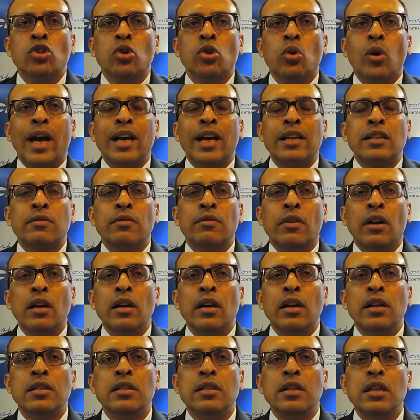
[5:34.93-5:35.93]
So as
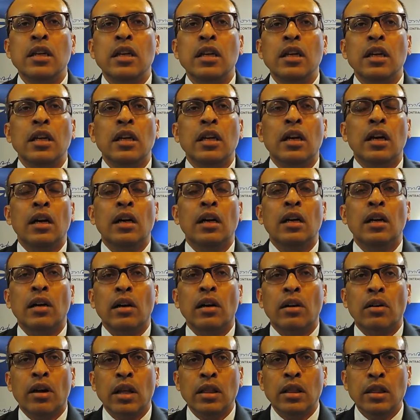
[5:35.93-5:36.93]
far as the
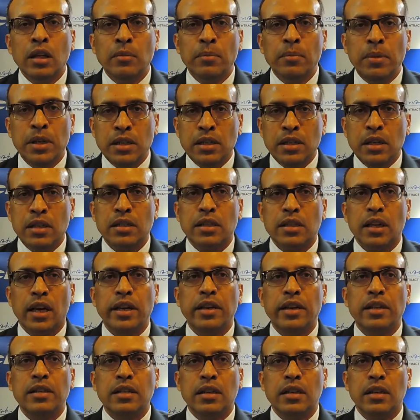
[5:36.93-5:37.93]
run the business
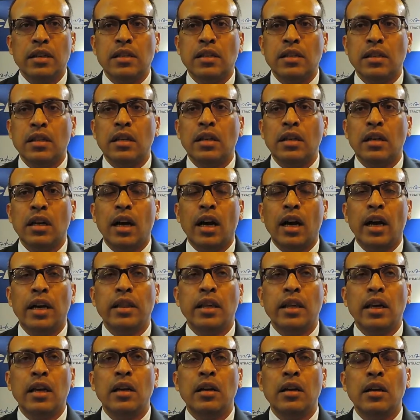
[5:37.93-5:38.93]
side is concerned,
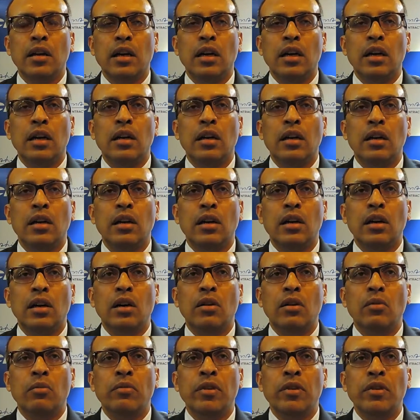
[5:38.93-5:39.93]
I think
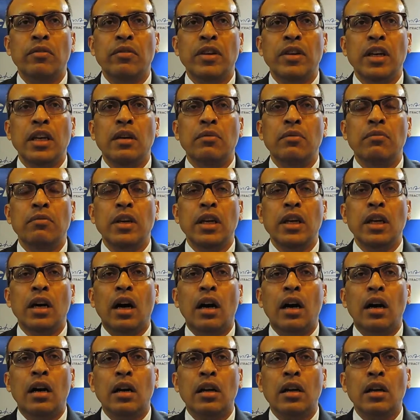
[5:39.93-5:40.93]

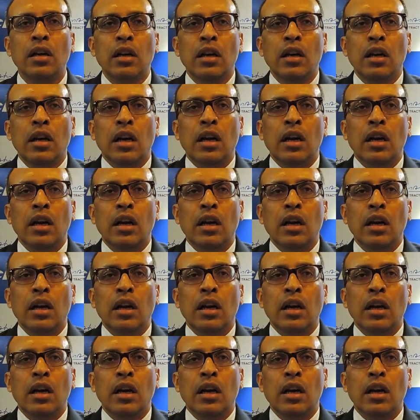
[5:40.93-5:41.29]
we are